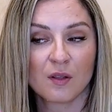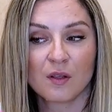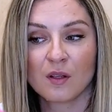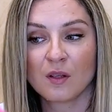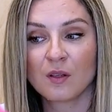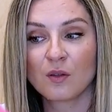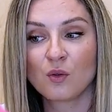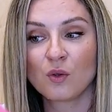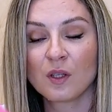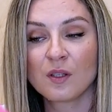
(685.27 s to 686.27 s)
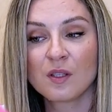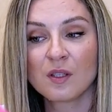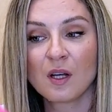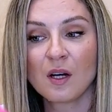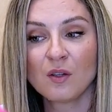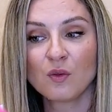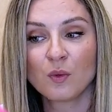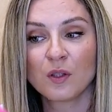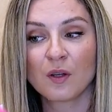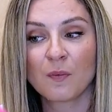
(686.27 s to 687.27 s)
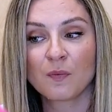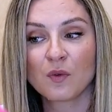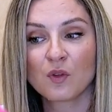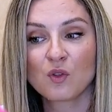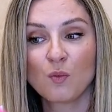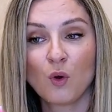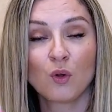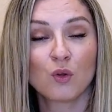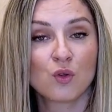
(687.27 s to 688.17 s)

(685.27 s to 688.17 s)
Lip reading: you can start with the small,